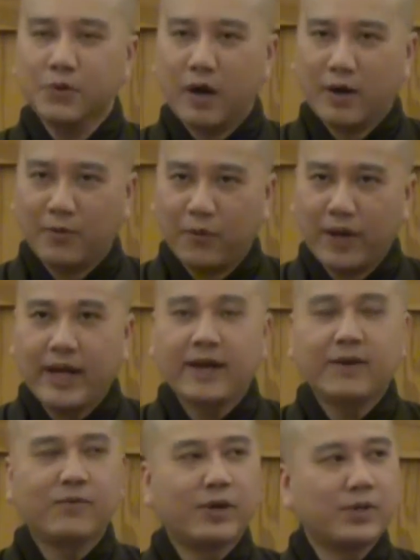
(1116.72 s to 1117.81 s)
you are
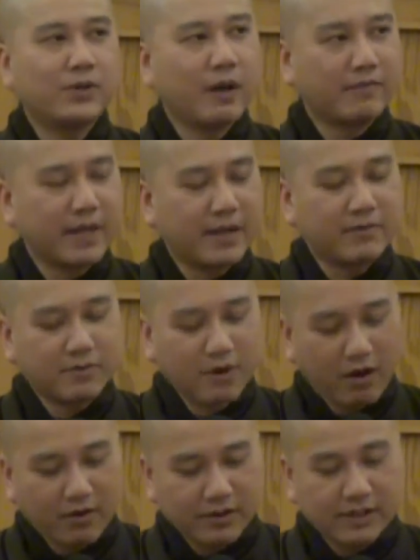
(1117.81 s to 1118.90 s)
aware what you have done
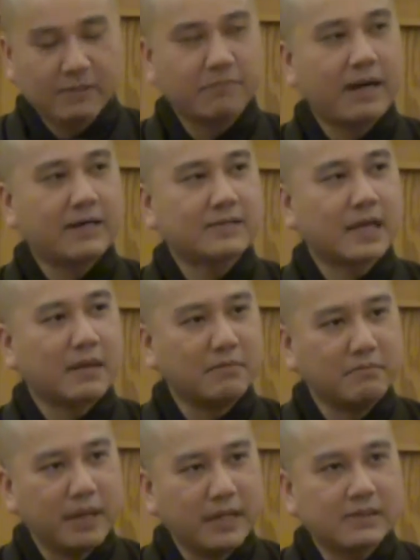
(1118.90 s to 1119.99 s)
wrong in the past
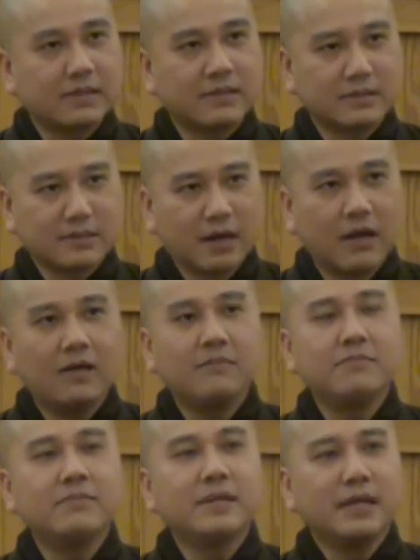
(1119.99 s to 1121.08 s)
and make the
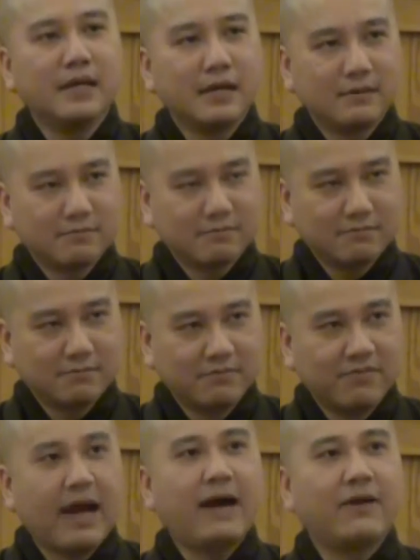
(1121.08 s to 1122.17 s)
solemn
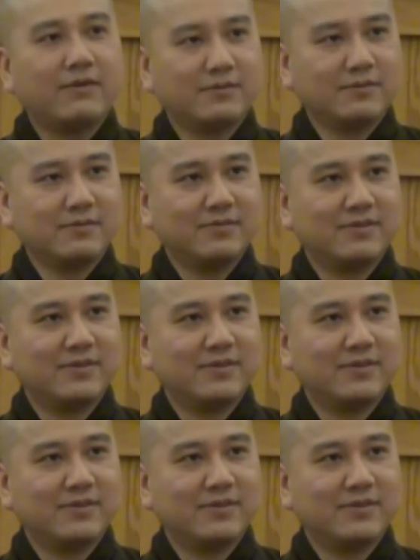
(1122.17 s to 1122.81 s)
vow